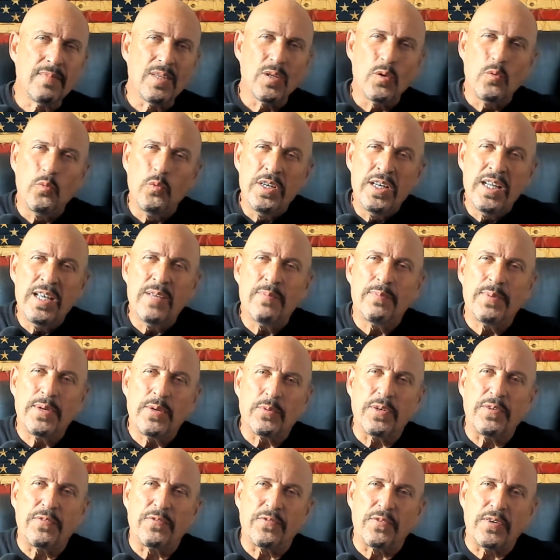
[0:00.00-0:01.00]
wouldn't it be
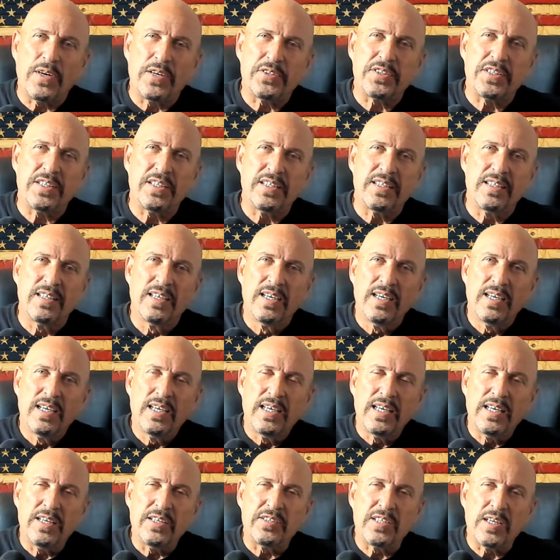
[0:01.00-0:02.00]
refreshing
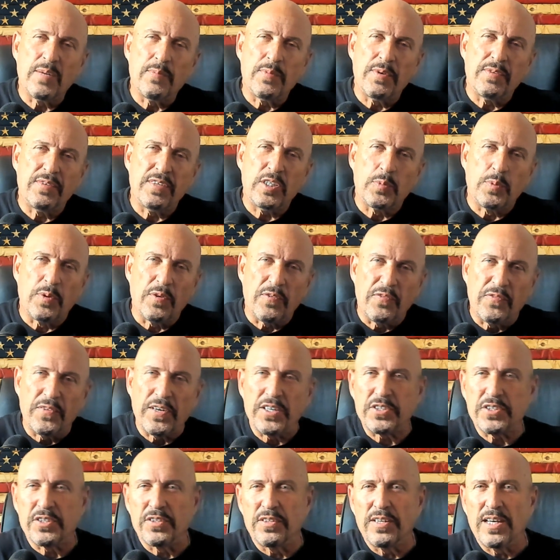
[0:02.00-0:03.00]
if some of these
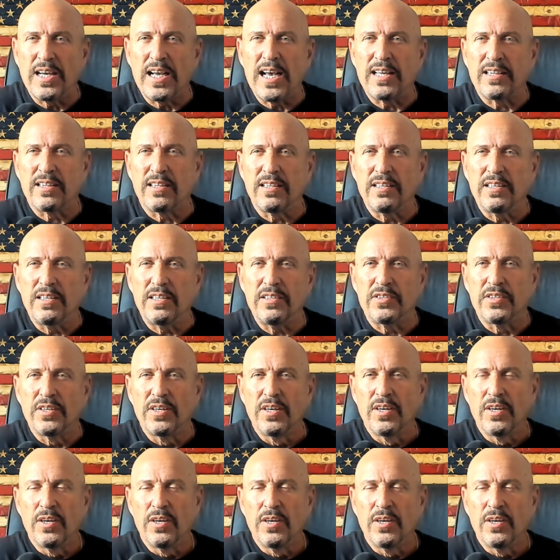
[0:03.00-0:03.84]
professional athletes,